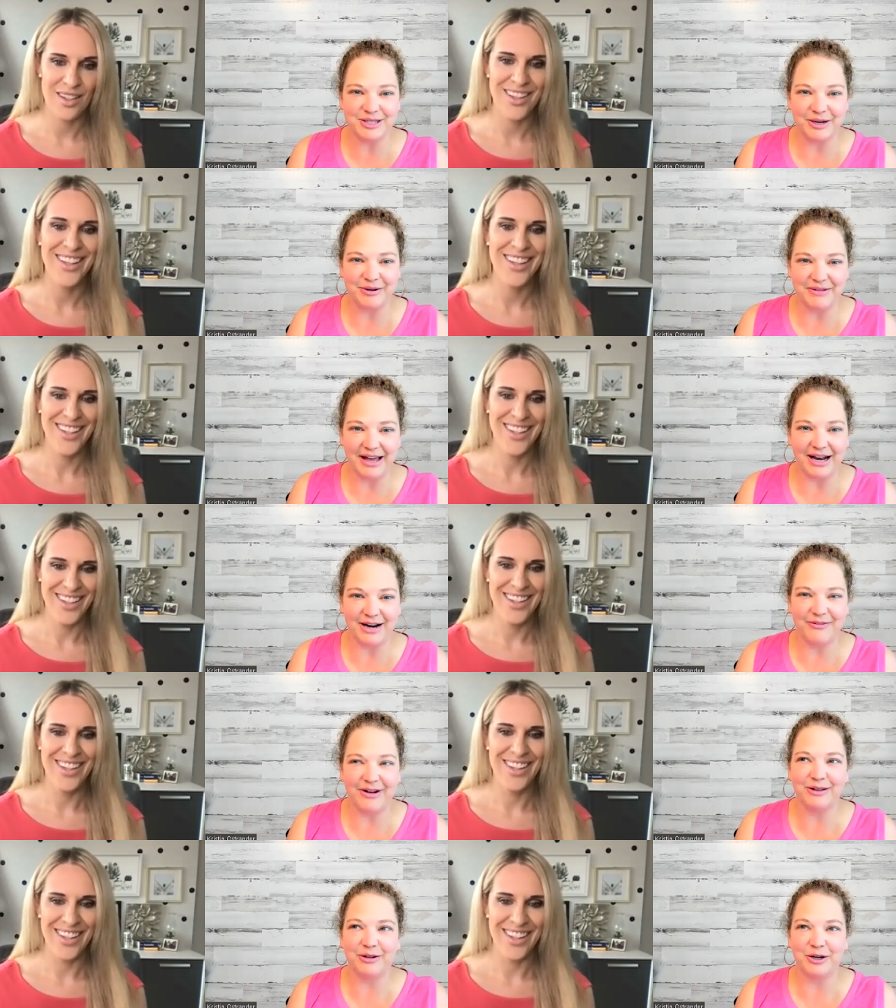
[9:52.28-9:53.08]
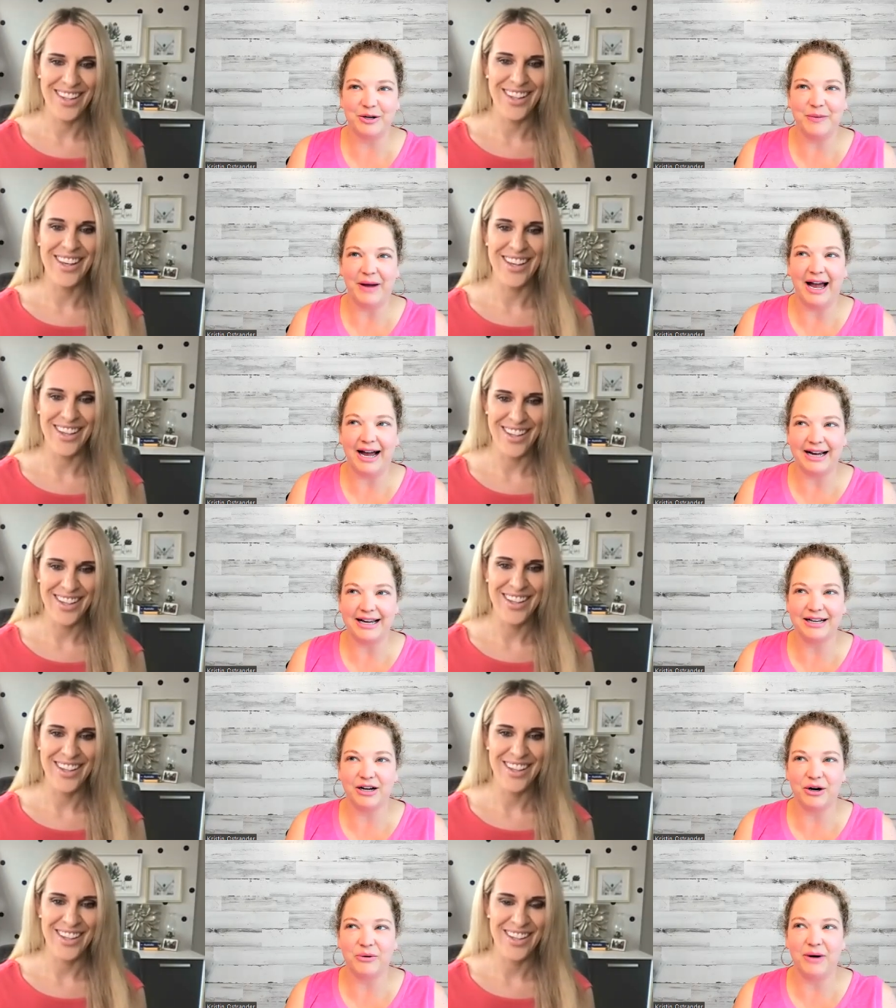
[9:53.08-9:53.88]
Speaker 1: so that if I look yeah. back and
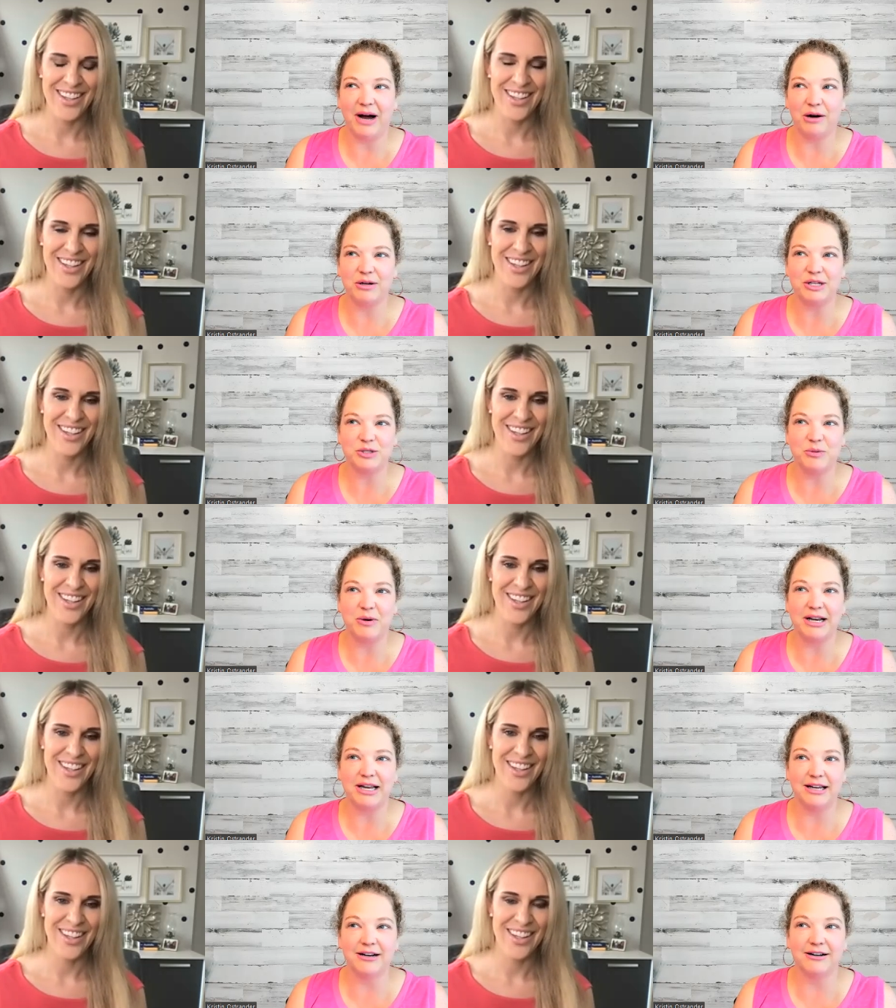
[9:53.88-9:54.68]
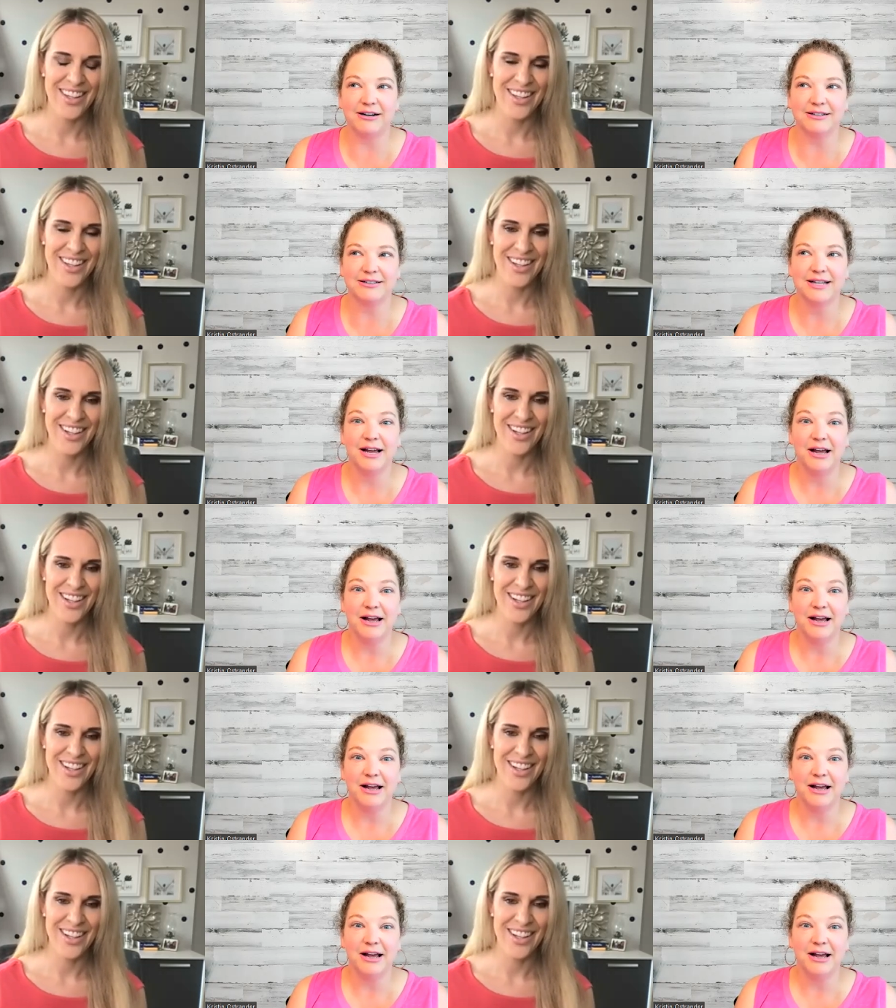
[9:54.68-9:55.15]
go, wow, in twenty years,